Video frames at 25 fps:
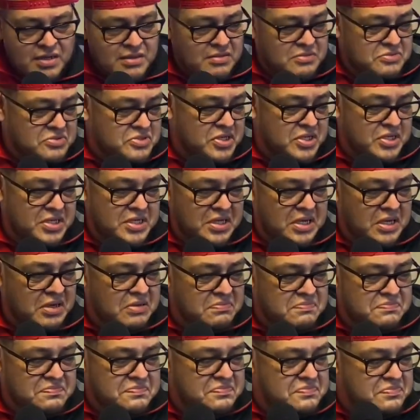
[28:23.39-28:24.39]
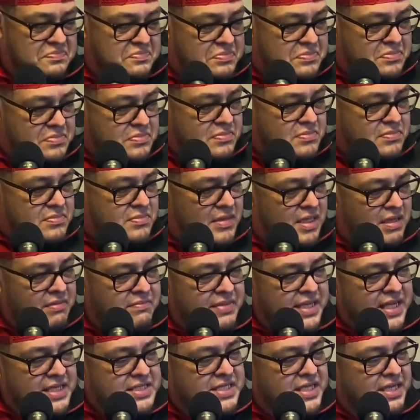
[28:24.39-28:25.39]
It's good to go. But
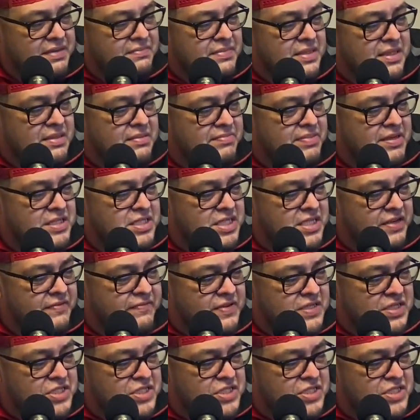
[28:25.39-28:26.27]
that's it. A bunch of different